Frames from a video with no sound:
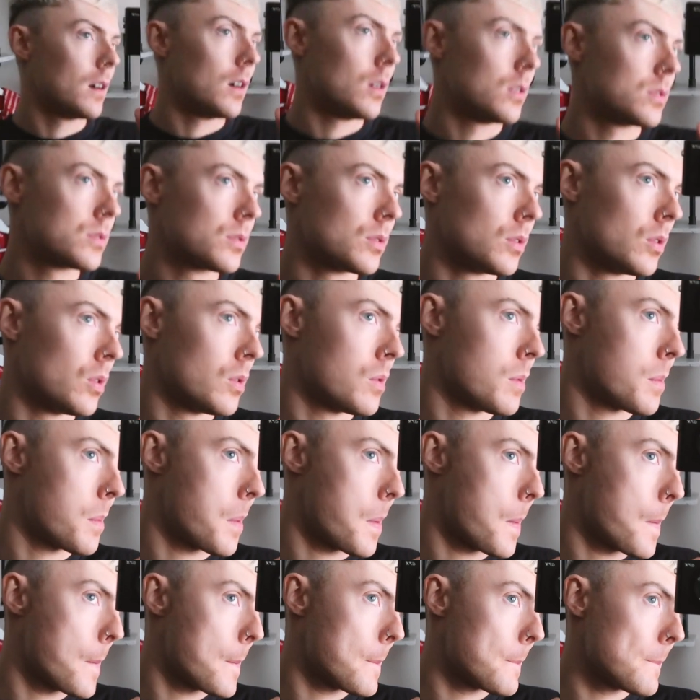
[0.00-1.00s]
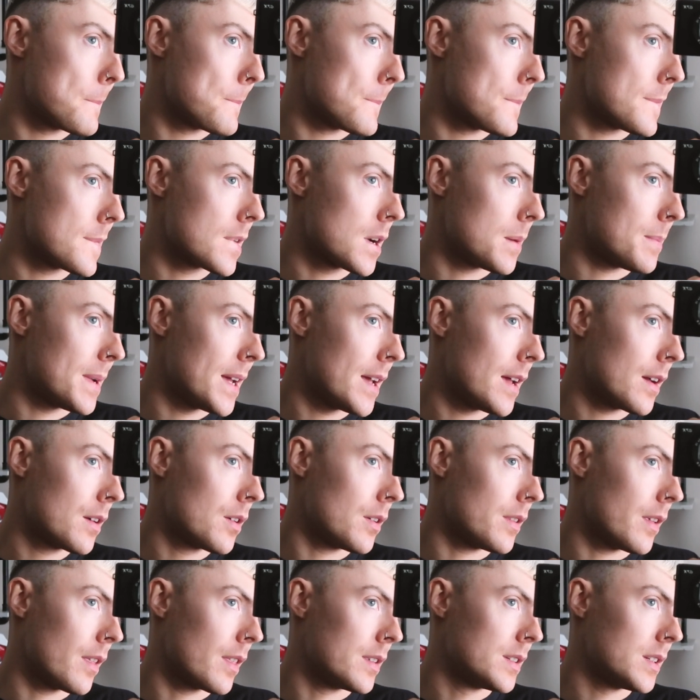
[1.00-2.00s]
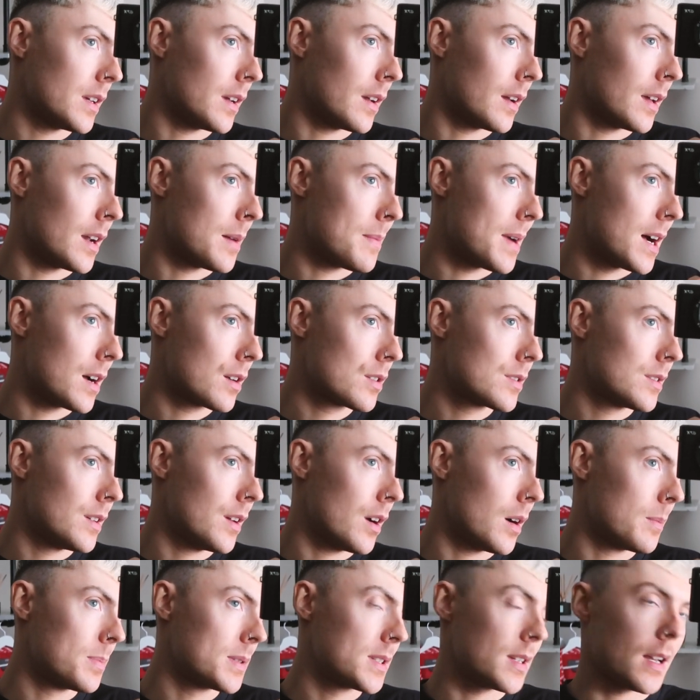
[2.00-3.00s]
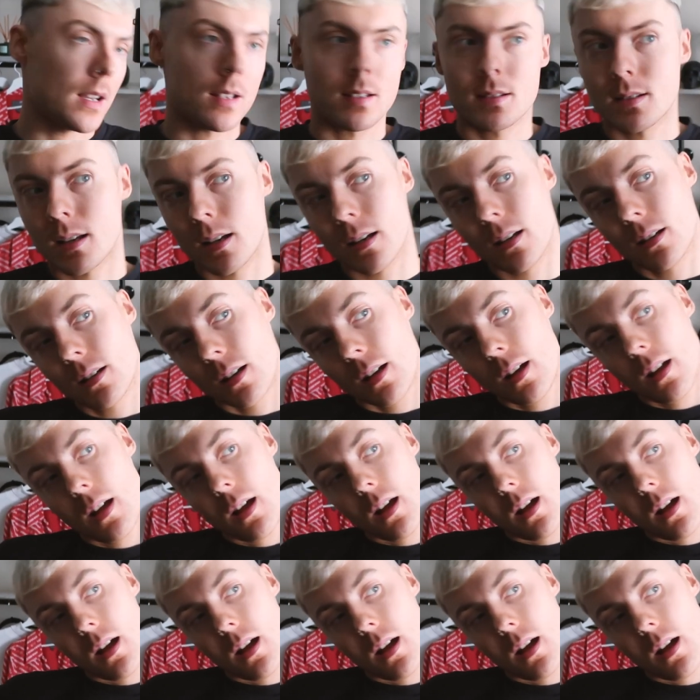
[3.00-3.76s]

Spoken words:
also, I got my hair cut the other day and I'm actually obsessed. Like,